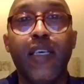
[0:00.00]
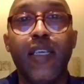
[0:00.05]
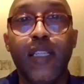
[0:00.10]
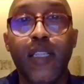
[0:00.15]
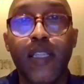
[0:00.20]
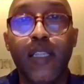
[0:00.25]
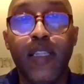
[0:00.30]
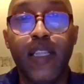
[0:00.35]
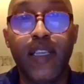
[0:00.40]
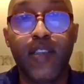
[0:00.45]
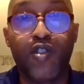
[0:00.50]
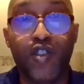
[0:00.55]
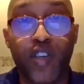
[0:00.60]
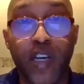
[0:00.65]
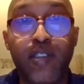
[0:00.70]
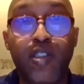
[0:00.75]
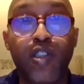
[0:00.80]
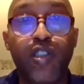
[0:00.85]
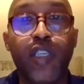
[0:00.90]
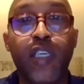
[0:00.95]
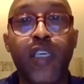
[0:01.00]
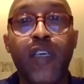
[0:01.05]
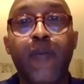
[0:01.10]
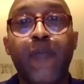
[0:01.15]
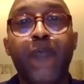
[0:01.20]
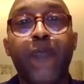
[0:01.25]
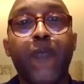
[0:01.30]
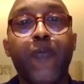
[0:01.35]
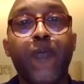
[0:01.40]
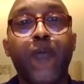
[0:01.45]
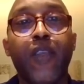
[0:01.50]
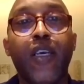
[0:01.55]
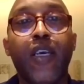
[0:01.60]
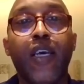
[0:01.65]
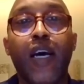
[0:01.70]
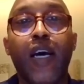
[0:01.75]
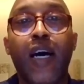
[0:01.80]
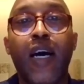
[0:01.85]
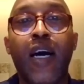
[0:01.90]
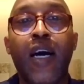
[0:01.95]
the strategy,
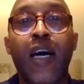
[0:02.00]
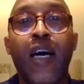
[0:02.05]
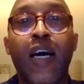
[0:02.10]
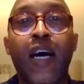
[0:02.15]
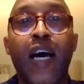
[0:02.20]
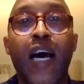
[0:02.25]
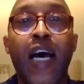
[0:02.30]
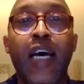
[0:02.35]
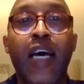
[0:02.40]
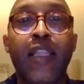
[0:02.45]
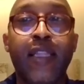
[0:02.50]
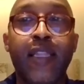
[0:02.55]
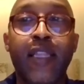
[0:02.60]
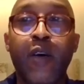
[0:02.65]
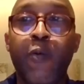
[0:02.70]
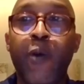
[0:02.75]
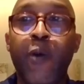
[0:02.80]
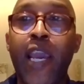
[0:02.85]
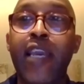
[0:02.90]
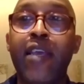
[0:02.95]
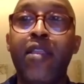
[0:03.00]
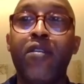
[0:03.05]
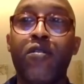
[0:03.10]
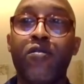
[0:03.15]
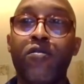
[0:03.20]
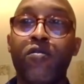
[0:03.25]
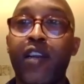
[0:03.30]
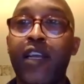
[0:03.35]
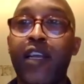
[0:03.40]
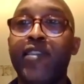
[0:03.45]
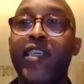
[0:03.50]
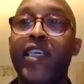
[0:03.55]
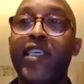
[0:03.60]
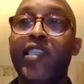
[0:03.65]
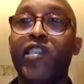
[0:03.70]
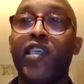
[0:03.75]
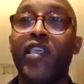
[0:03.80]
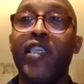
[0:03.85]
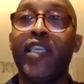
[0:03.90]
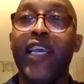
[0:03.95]
and the way the
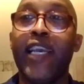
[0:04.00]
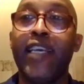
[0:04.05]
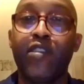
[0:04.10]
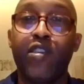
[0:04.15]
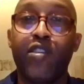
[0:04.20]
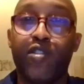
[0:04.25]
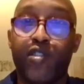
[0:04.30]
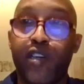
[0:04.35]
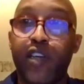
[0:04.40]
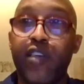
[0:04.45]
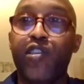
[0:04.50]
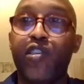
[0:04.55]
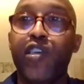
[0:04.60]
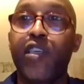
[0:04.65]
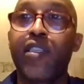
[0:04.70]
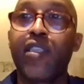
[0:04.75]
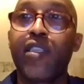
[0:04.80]
organization is structured.